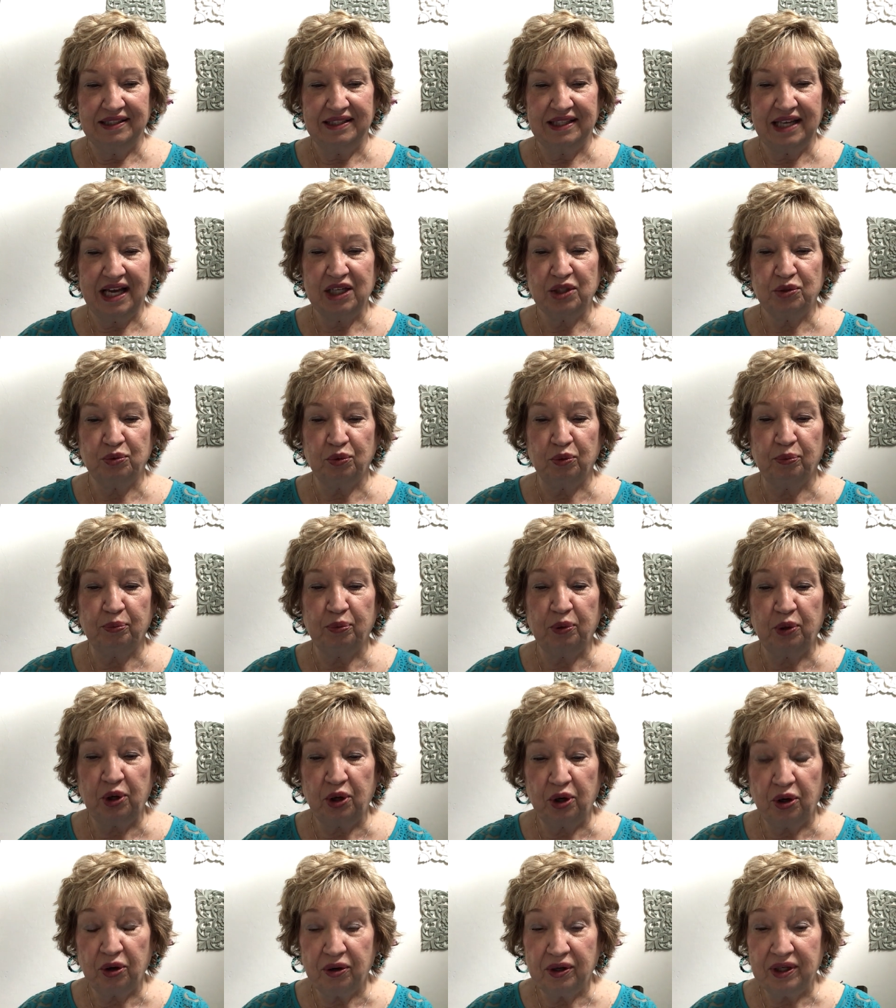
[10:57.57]
Sexual
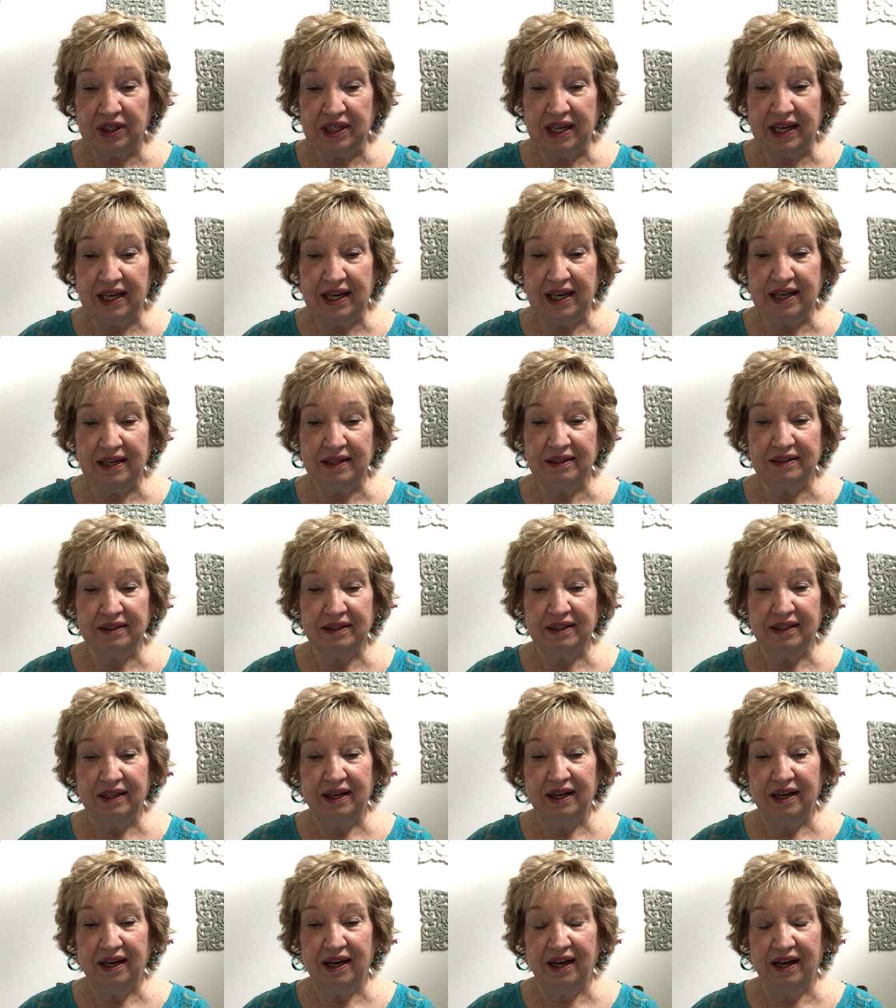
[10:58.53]
purity
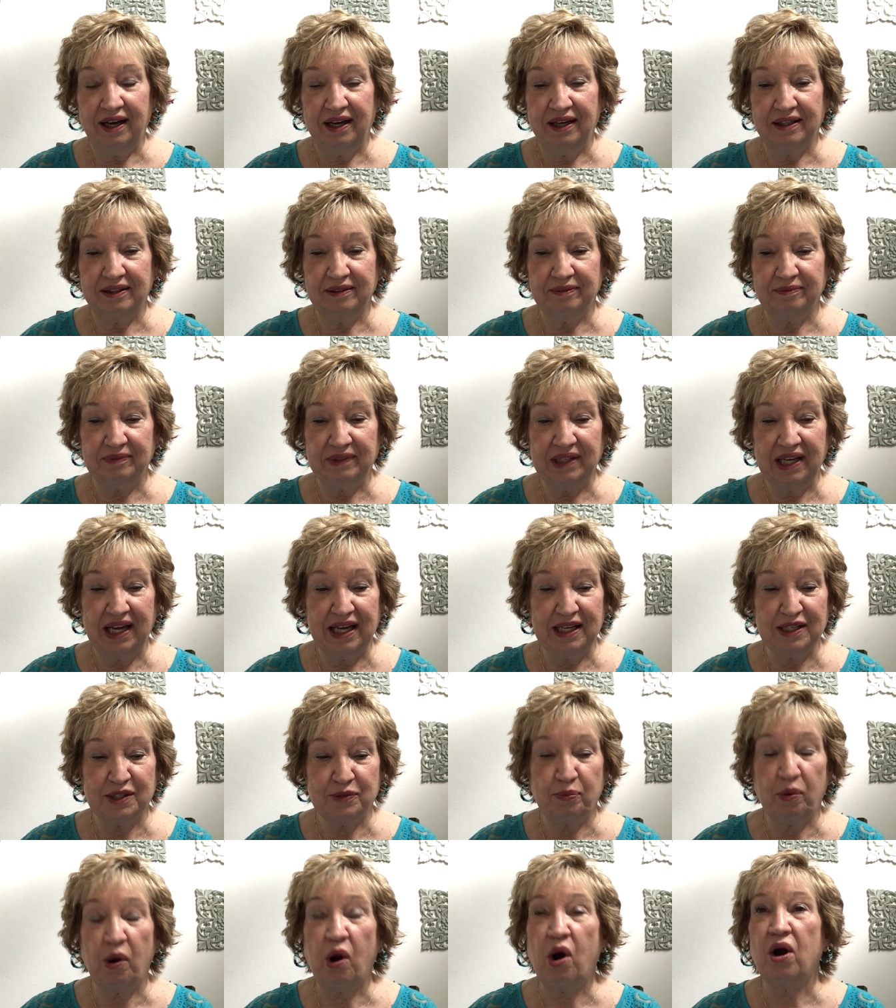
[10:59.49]
um,
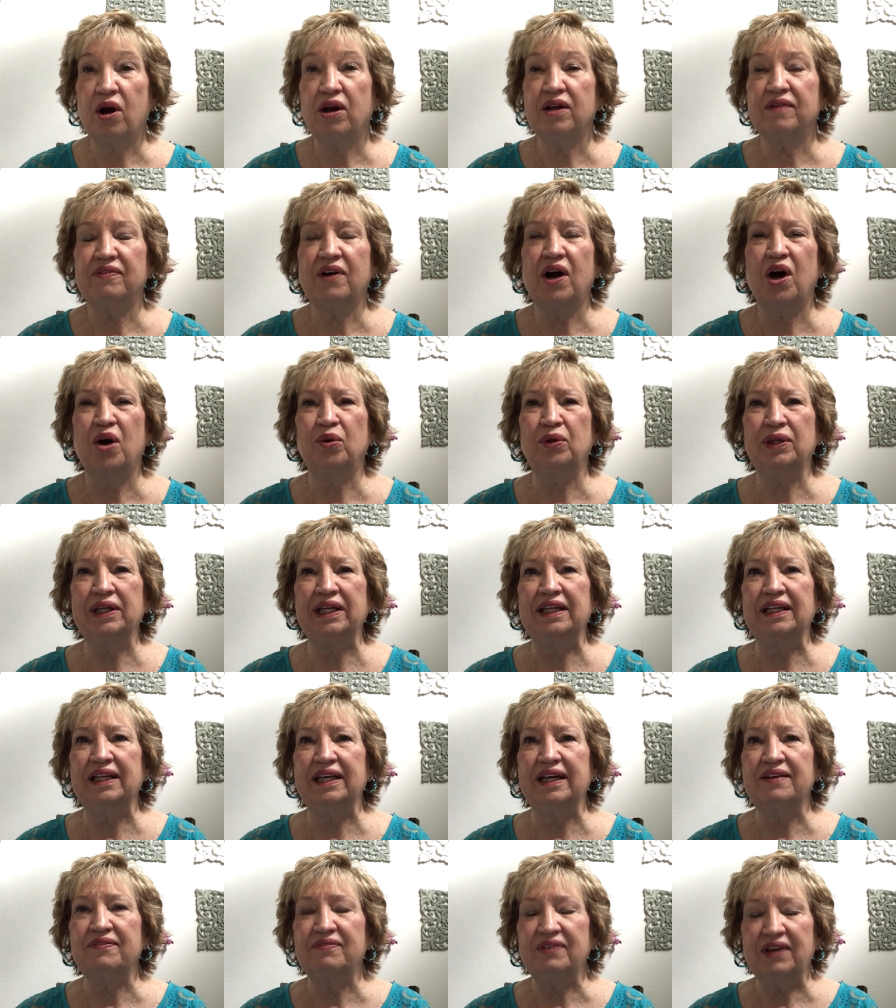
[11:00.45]
is part of holy
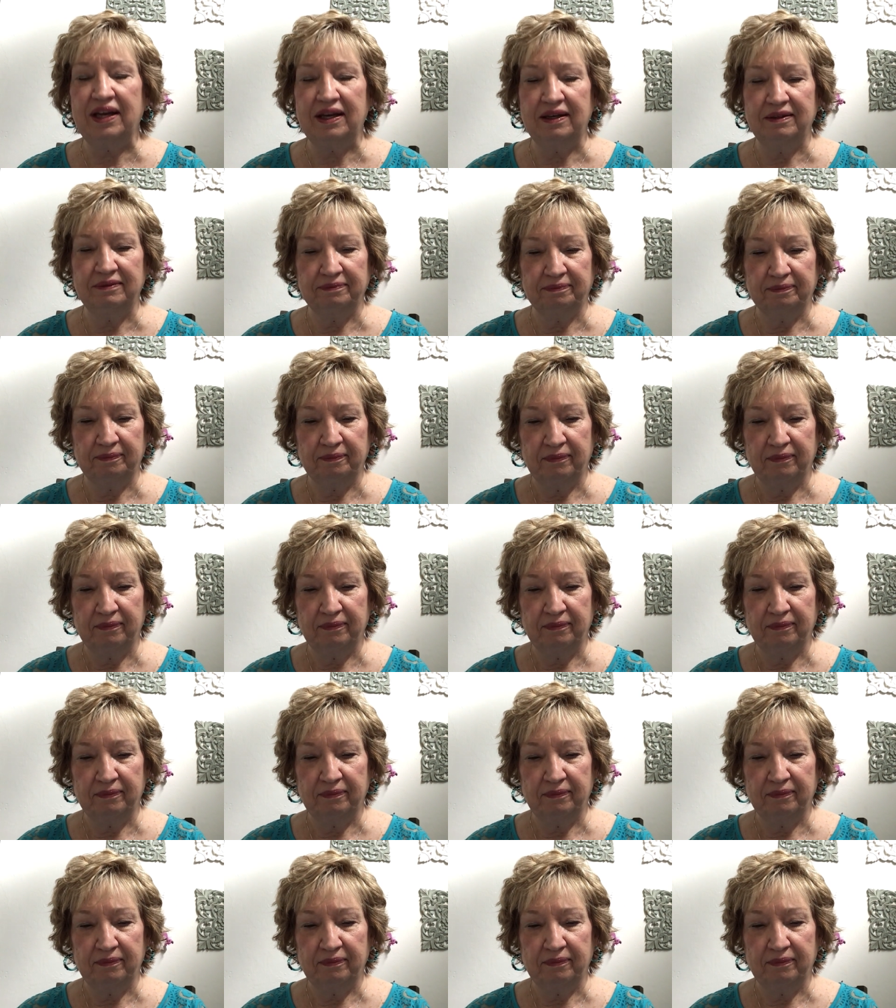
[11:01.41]
living.